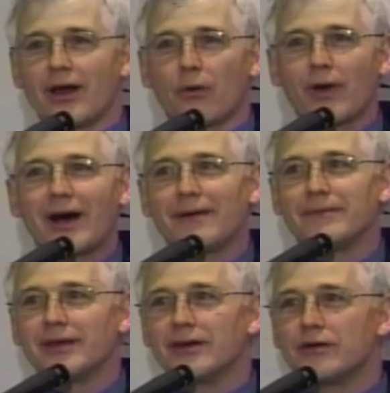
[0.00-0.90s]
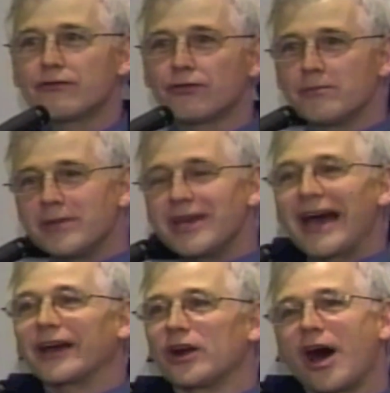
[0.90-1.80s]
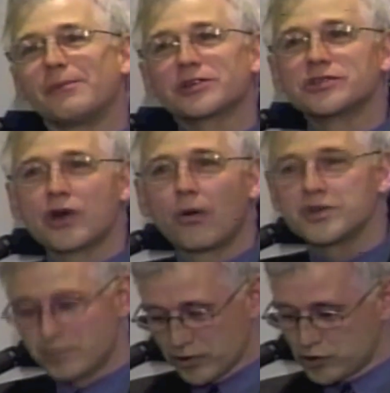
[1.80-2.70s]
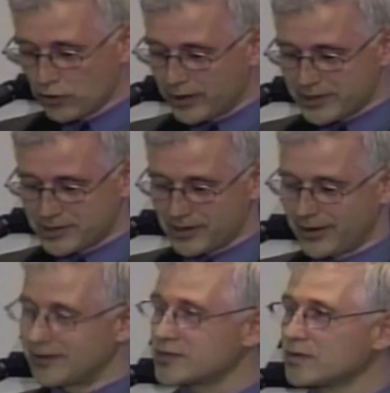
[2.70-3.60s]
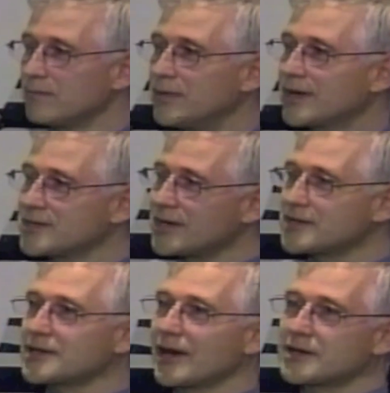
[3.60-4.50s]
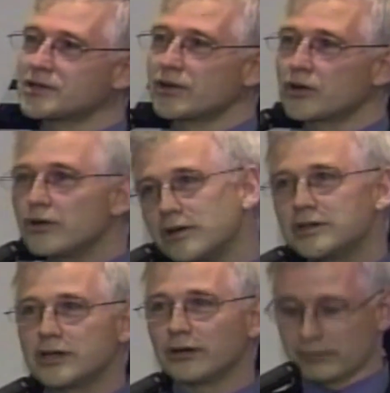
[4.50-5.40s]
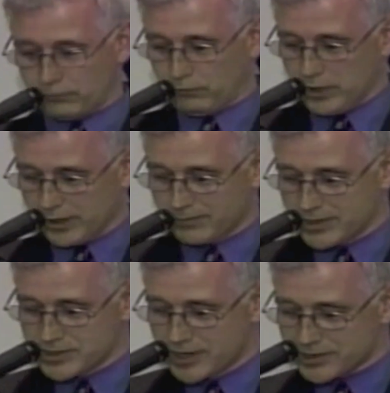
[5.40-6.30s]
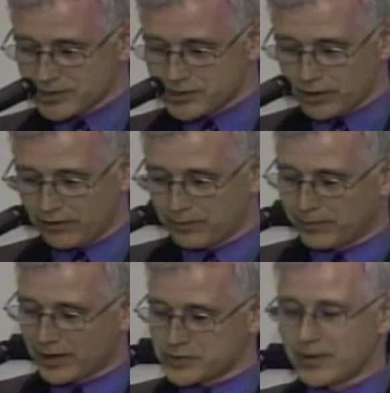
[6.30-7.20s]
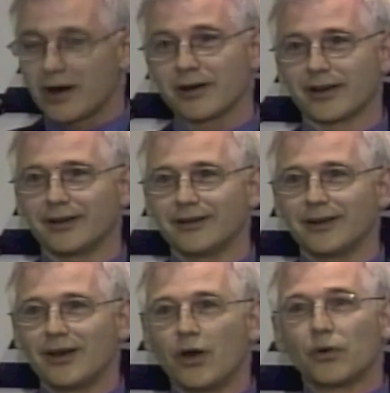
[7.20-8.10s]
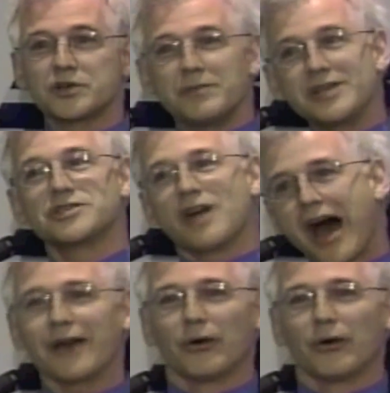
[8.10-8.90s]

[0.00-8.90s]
Well, for me, economics has always been the joyous science because it says that a good deal of freedom is necessary for prosperity, which means not